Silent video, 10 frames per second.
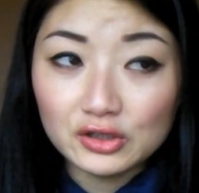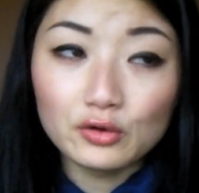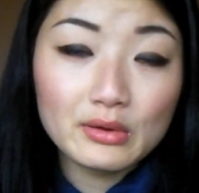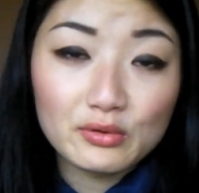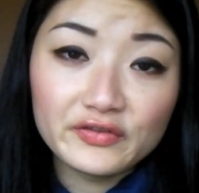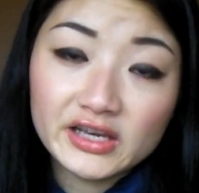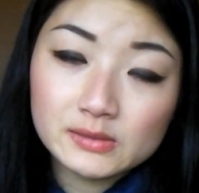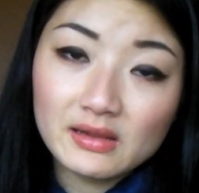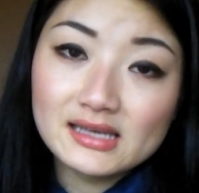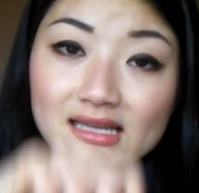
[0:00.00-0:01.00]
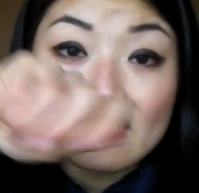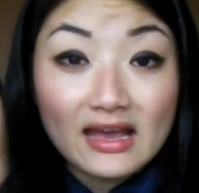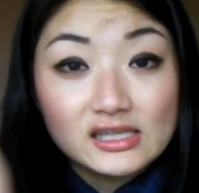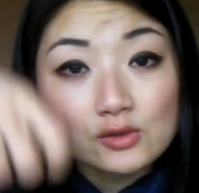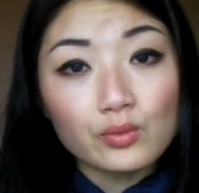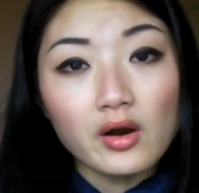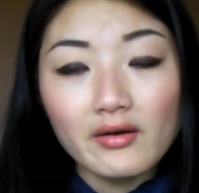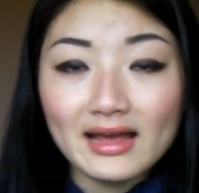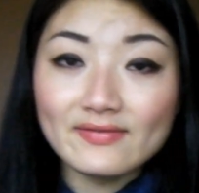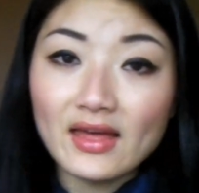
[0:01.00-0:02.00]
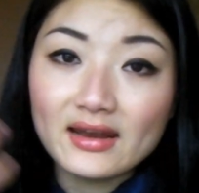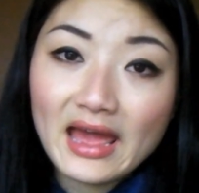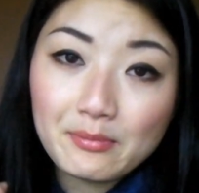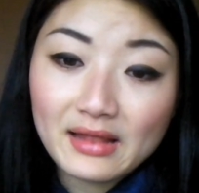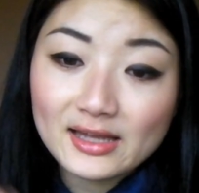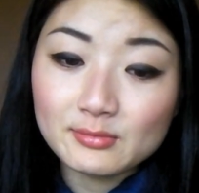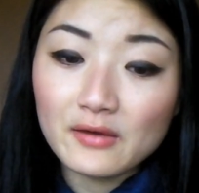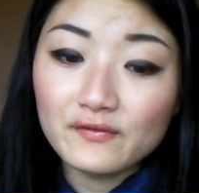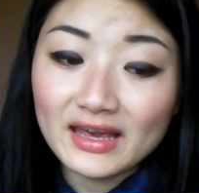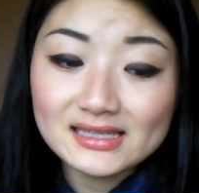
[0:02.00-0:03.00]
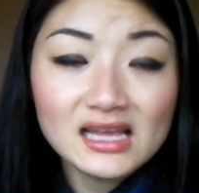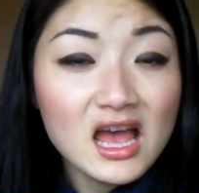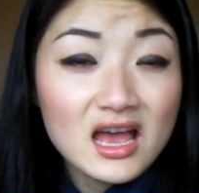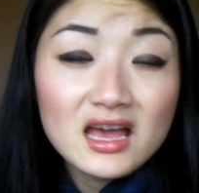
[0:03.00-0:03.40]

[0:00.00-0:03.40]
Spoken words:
a little bit with Fix Plus and I swirl it and then I apply it to my face,